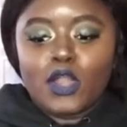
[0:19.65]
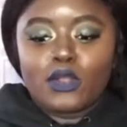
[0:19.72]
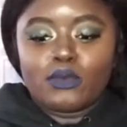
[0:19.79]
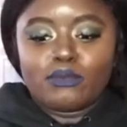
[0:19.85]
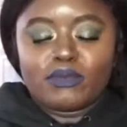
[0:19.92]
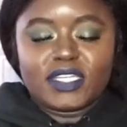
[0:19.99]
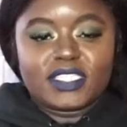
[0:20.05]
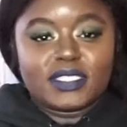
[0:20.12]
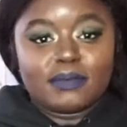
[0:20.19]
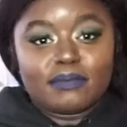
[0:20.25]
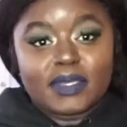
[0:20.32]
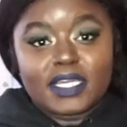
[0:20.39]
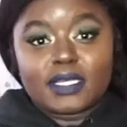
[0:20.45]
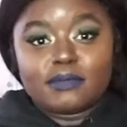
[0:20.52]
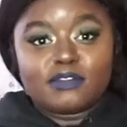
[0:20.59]
a recent
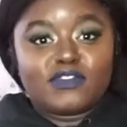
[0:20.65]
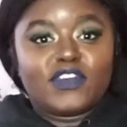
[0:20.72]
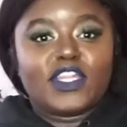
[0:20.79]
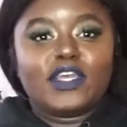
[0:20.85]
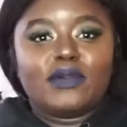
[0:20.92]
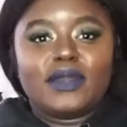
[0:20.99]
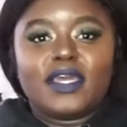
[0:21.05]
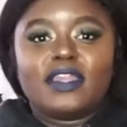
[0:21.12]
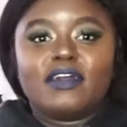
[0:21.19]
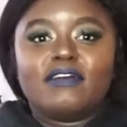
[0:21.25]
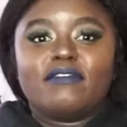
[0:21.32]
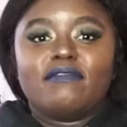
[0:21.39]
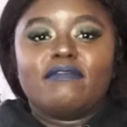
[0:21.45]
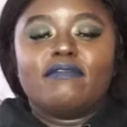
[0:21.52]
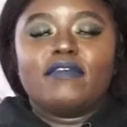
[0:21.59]
pickups video in
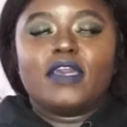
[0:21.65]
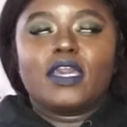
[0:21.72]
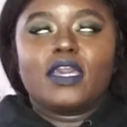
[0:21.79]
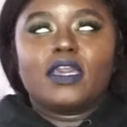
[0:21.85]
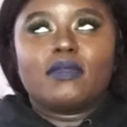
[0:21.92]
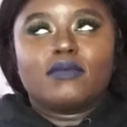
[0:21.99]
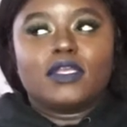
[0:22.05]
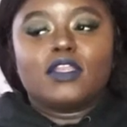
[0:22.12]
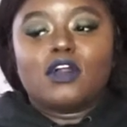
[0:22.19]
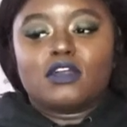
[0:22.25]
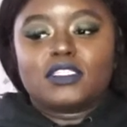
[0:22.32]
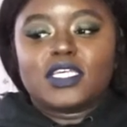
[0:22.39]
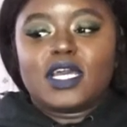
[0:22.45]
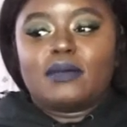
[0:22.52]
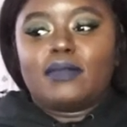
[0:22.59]
a very
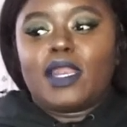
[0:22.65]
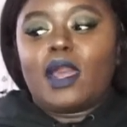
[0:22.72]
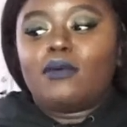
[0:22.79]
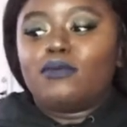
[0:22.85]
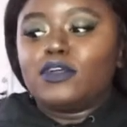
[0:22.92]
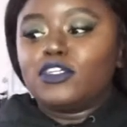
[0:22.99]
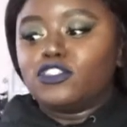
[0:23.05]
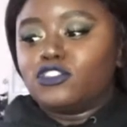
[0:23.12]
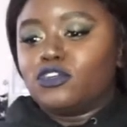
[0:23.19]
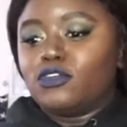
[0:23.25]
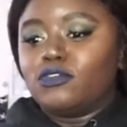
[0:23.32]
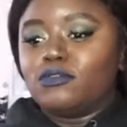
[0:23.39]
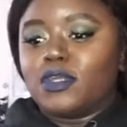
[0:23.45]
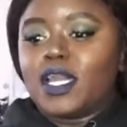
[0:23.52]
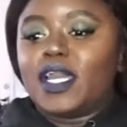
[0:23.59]
long time, and I will show
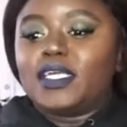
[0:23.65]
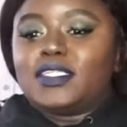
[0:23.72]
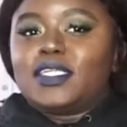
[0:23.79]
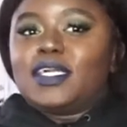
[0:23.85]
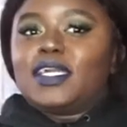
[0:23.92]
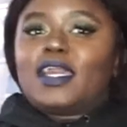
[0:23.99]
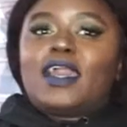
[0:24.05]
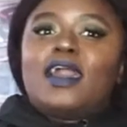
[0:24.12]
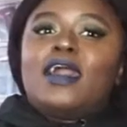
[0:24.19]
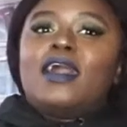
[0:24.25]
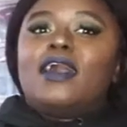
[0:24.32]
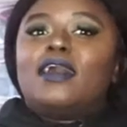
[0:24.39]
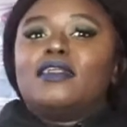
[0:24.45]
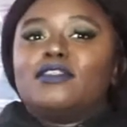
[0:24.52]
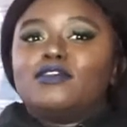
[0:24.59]
you guys like
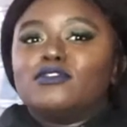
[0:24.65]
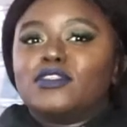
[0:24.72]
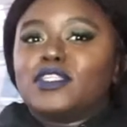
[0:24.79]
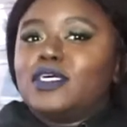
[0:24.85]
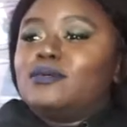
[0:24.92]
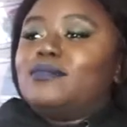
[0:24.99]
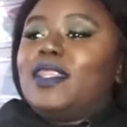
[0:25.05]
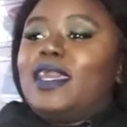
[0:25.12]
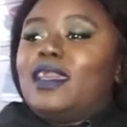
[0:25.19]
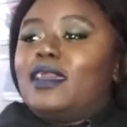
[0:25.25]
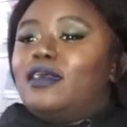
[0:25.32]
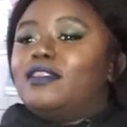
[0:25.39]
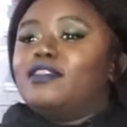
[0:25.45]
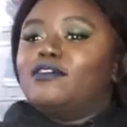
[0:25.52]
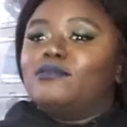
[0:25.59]
a little
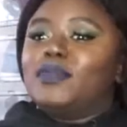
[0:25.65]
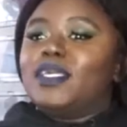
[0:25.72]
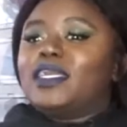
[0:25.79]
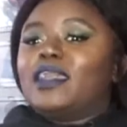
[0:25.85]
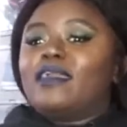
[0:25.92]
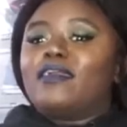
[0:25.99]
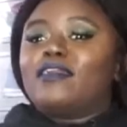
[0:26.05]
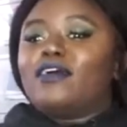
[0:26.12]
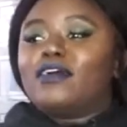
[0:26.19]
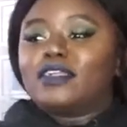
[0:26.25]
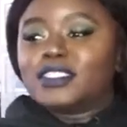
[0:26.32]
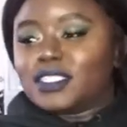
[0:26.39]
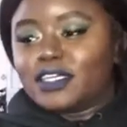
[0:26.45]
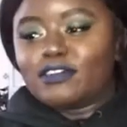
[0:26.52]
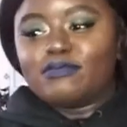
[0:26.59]
thumbnail of me carrying all
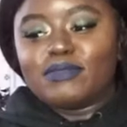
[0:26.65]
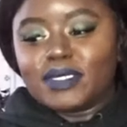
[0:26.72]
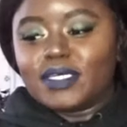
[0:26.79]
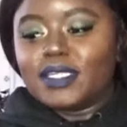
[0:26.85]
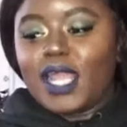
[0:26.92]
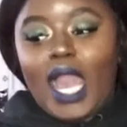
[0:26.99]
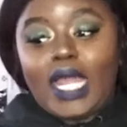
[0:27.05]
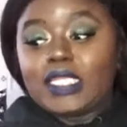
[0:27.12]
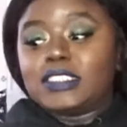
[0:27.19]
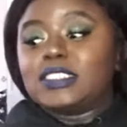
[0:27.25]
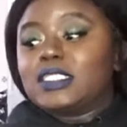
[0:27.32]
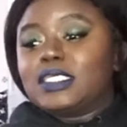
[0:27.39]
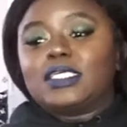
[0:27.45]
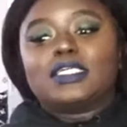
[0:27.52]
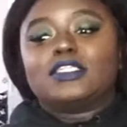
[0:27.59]
the stuff, but
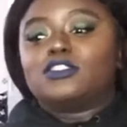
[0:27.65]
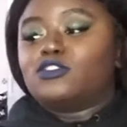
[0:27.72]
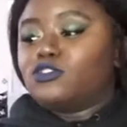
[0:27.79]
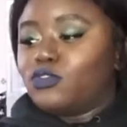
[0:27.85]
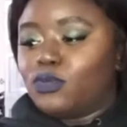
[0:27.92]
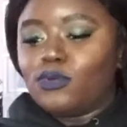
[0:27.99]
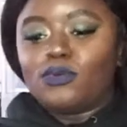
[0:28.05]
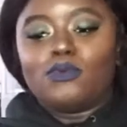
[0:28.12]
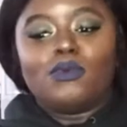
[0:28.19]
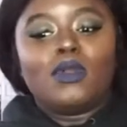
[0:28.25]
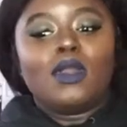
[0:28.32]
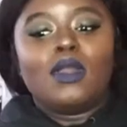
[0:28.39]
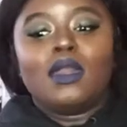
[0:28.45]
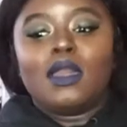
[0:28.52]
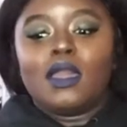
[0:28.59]
honestly it's too
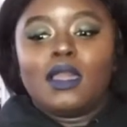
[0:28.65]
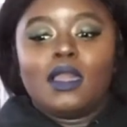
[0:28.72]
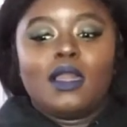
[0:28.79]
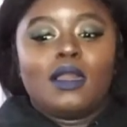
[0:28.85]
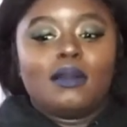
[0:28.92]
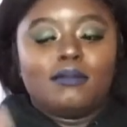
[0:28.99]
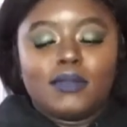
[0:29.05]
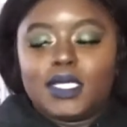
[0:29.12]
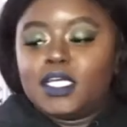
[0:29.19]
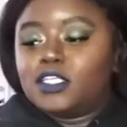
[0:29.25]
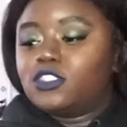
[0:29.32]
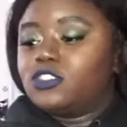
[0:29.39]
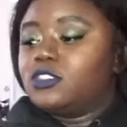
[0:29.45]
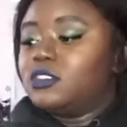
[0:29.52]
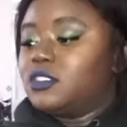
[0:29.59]

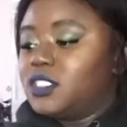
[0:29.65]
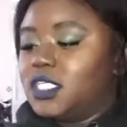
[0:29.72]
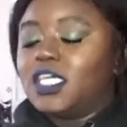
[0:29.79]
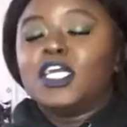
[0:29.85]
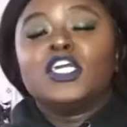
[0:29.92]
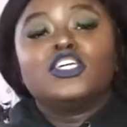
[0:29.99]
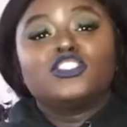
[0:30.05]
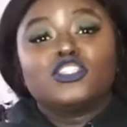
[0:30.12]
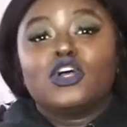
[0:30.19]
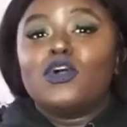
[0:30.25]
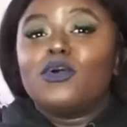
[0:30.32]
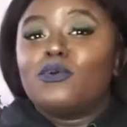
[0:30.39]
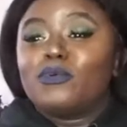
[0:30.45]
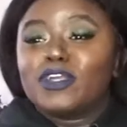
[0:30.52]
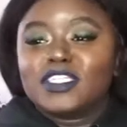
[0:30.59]
much shit,
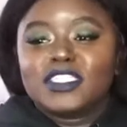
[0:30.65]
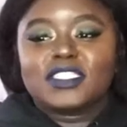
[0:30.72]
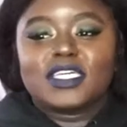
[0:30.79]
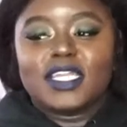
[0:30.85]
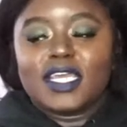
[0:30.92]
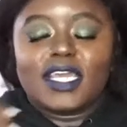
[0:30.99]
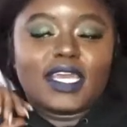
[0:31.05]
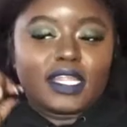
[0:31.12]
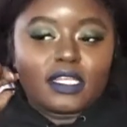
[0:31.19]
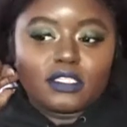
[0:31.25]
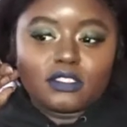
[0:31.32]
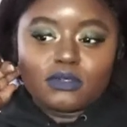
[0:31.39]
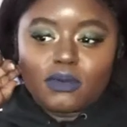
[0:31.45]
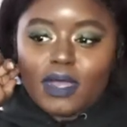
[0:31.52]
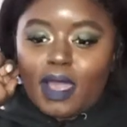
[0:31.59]
so we're just gonna get
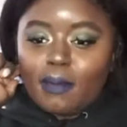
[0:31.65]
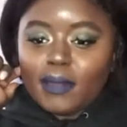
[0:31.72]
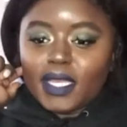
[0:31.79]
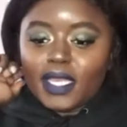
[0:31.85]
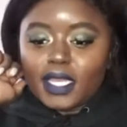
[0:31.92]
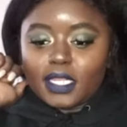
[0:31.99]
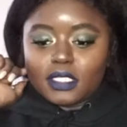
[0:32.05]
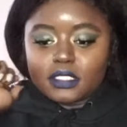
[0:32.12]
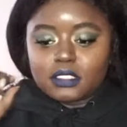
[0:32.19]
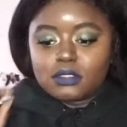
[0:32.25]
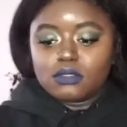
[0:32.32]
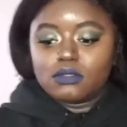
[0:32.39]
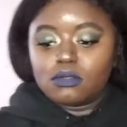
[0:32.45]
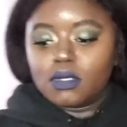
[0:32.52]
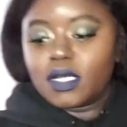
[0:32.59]
into it. I'm gonna get
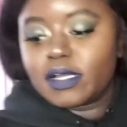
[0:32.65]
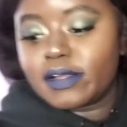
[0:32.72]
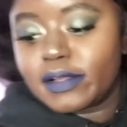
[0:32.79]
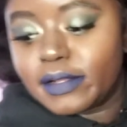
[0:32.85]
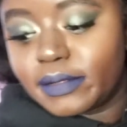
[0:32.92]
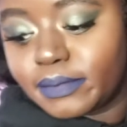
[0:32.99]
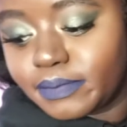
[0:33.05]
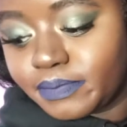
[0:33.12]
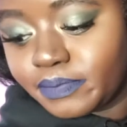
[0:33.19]
into that